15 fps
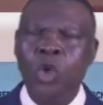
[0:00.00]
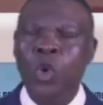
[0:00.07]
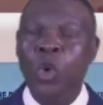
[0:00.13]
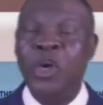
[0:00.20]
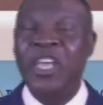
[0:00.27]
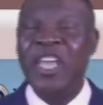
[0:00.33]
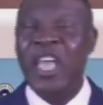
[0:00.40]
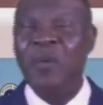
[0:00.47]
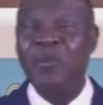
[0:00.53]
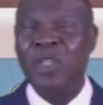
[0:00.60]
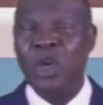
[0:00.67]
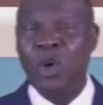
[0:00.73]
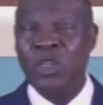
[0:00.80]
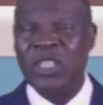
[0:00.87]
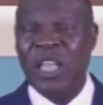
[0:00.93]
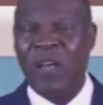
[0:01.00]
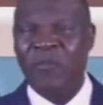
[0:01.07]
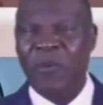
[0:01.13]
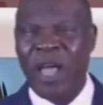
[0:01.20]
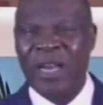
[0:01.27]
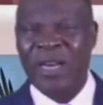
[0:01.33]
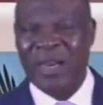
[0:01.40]
You gave
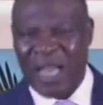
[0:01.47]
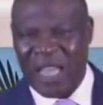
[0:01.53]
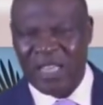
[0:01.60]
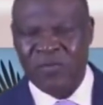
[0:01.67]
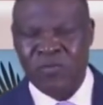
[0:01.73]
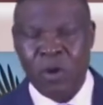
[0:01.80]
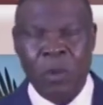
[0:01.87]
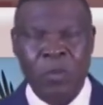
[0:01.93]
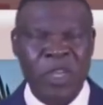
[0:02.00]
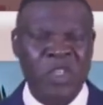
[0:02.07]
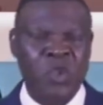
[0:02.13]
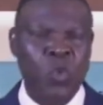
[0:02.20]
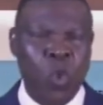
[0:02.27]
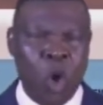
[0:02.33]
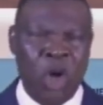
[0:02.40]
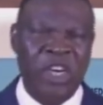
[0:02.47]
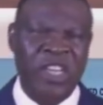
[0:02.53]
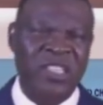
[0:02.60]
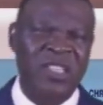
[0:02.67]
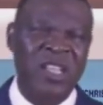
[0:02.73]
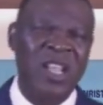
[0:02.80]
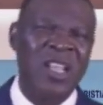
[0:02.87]
Jehoshaphat rest from his
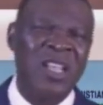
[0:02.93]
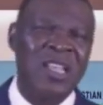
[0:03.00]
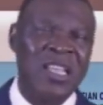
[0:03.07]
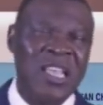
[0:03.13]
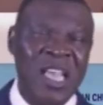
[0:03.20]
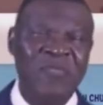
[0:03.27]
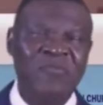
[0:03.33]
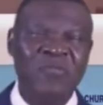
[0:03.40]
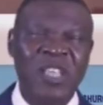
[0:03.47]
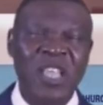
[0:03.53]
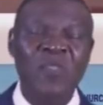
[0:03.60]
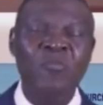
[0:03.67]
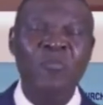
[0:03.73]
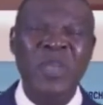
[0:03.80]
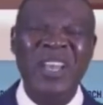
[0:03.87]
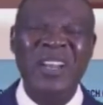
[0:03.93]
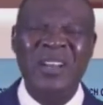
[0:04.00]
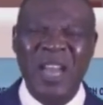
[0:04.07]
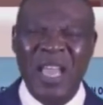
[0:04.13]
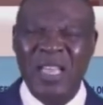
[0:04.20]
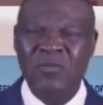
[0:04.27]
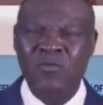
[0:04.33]
worries. Give me
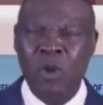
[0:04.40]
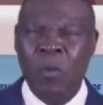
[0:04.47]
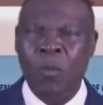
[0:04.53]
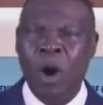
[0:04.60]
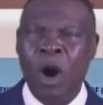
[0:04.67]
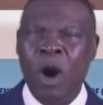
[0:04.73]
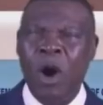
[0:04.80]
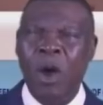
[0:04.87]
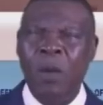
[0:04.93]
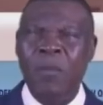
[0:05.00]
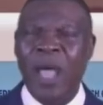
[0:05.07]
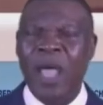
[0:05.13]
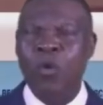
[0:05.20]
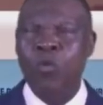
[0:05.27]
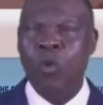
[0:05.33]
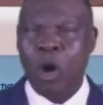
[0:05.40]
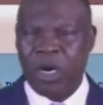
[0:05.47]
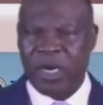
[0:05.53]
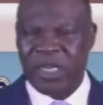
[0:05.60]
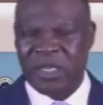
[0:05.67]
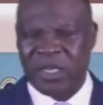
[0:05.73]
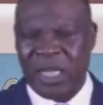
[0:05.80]
rest from all my
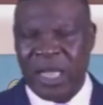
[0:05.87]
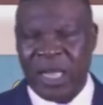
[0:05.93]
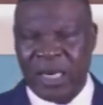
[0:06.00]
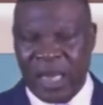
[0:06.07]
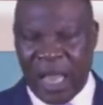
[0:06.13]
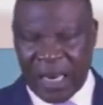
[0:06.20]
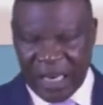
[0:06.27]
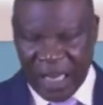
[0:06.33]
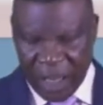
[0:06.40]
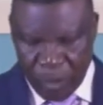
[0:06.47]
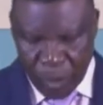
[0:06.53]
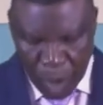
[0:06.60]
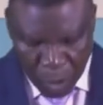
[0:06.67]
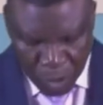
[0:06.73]
worries in the name